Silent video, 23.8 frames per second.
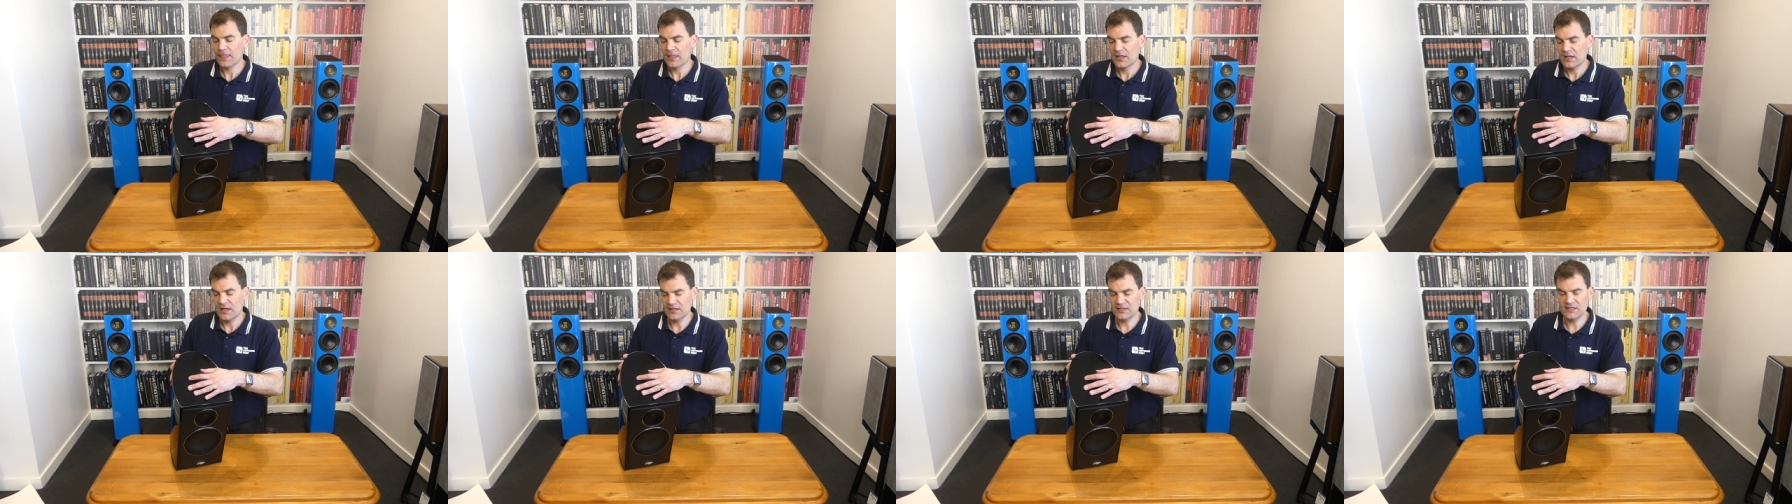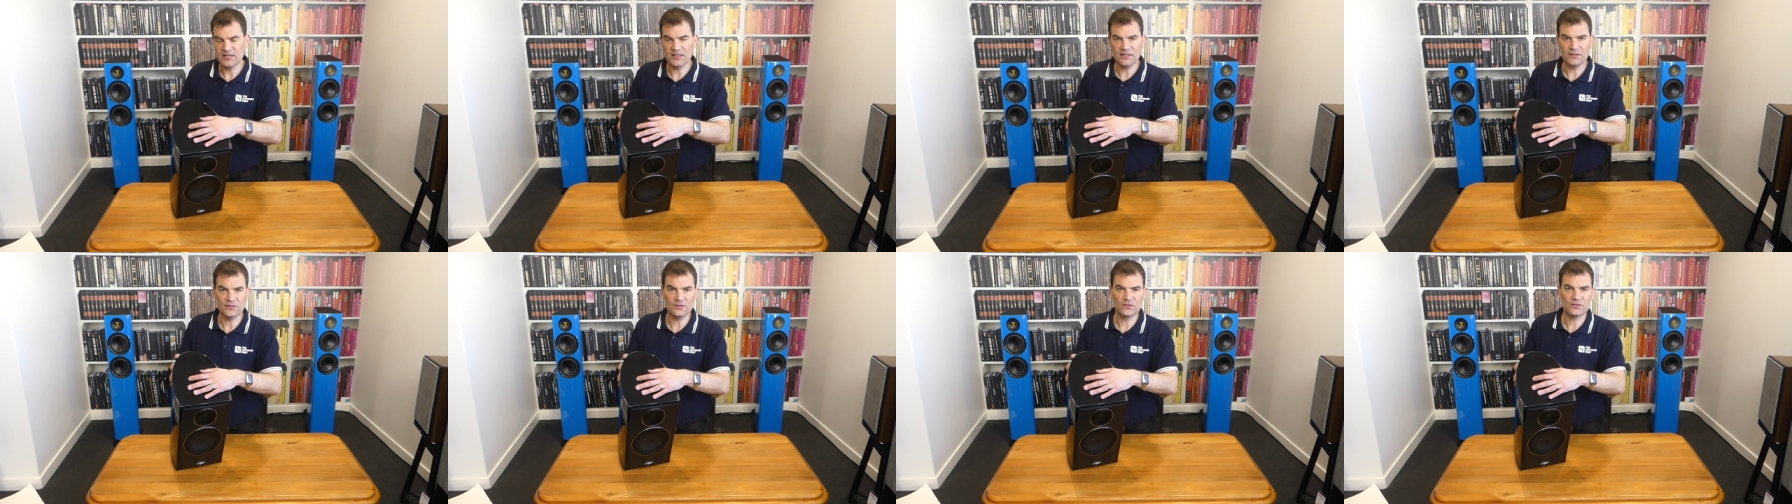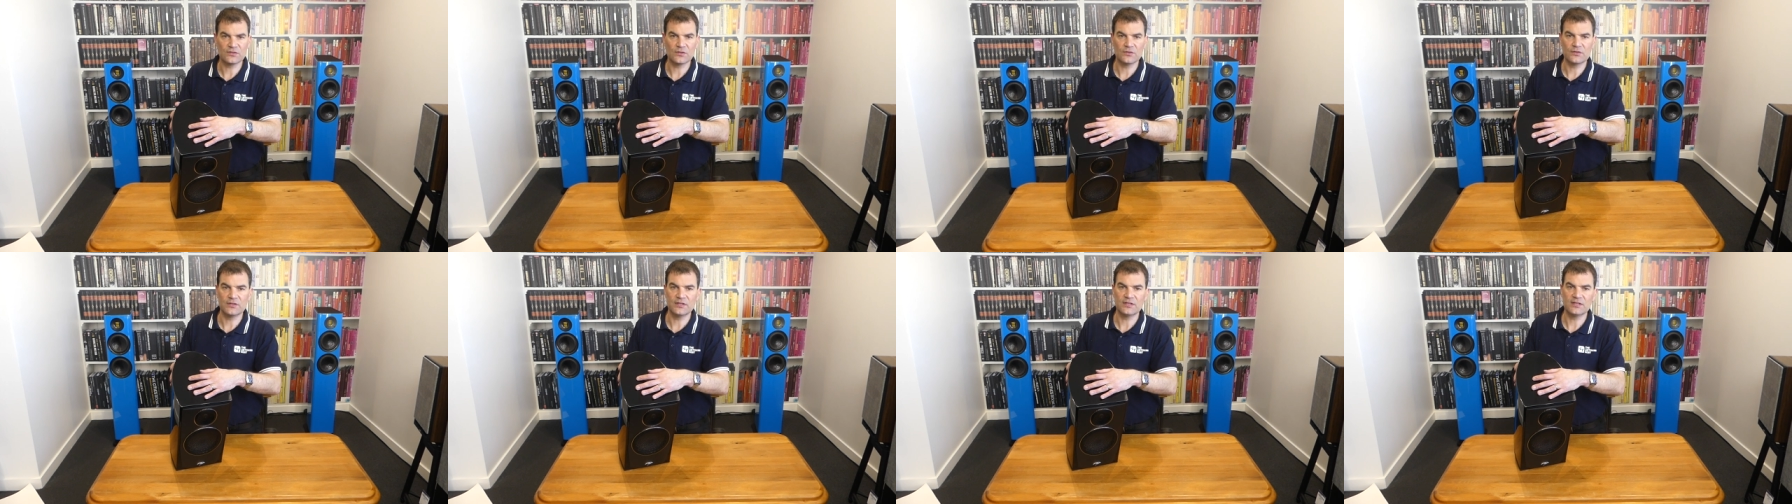again
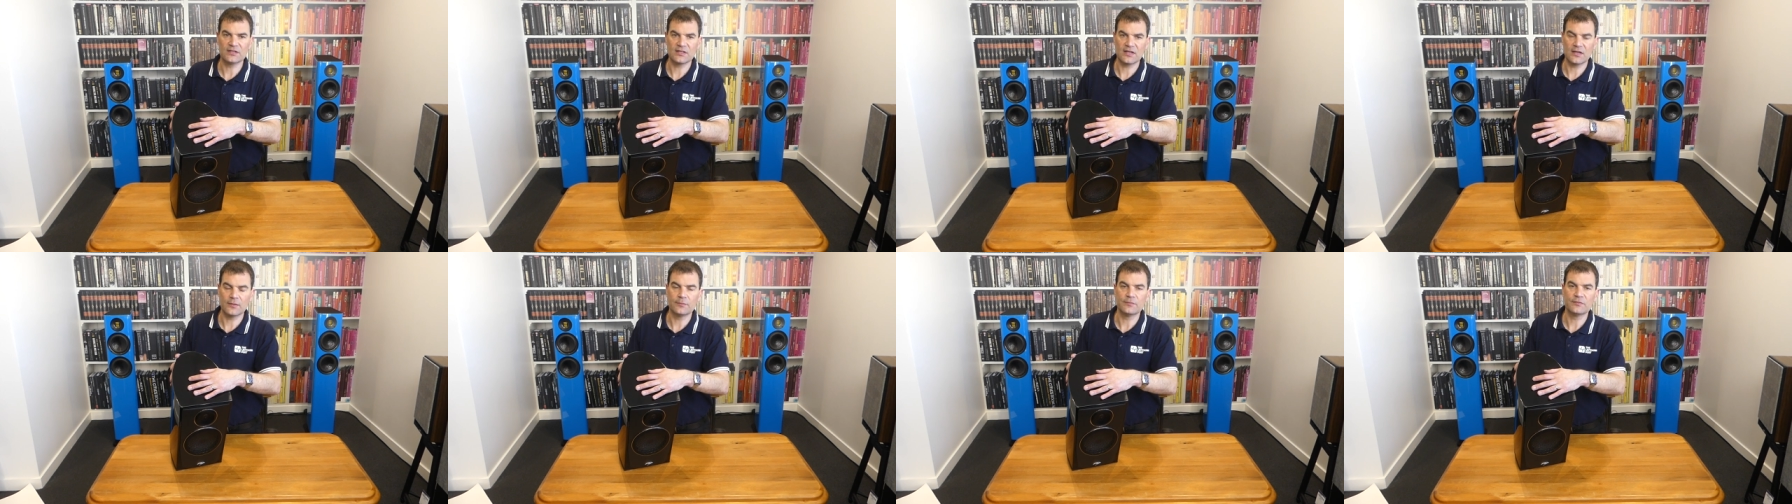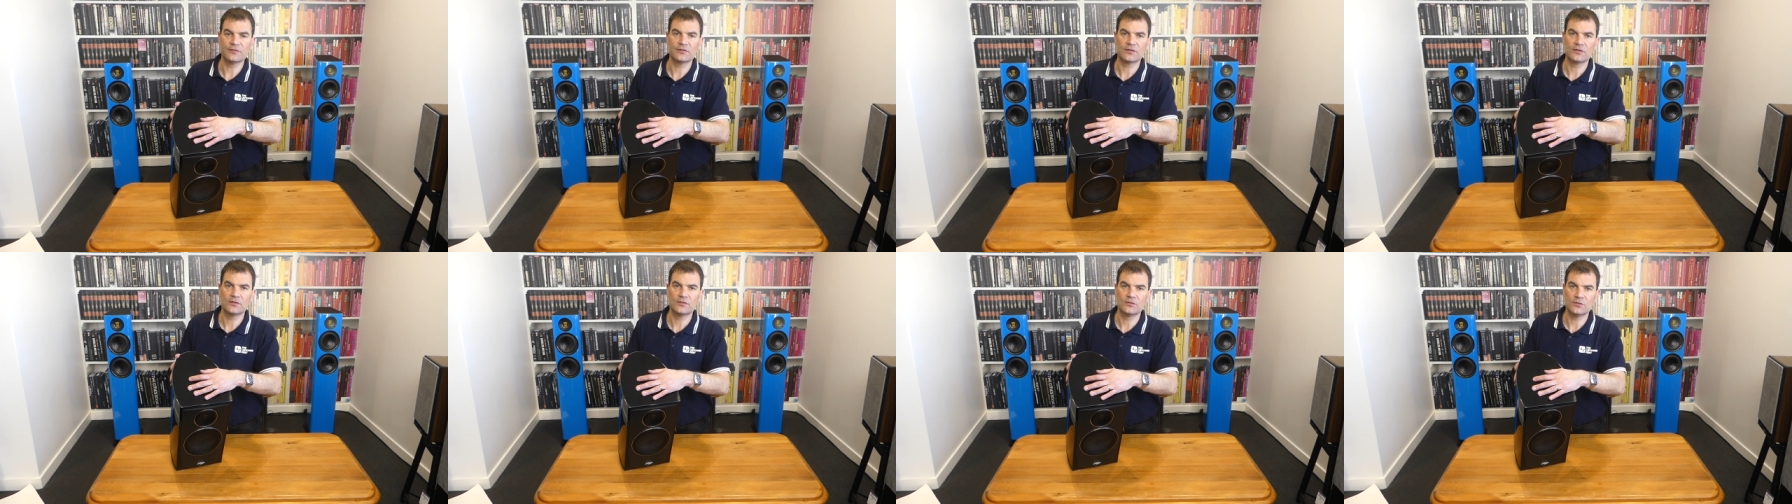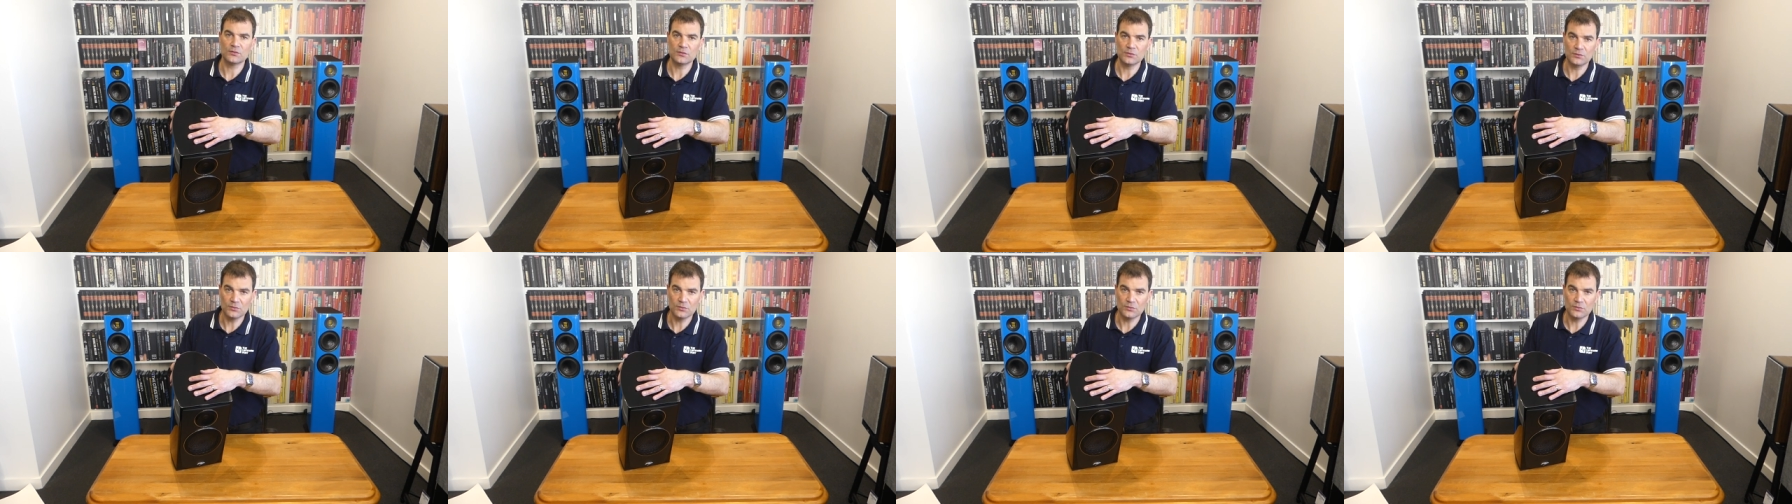so that it comes to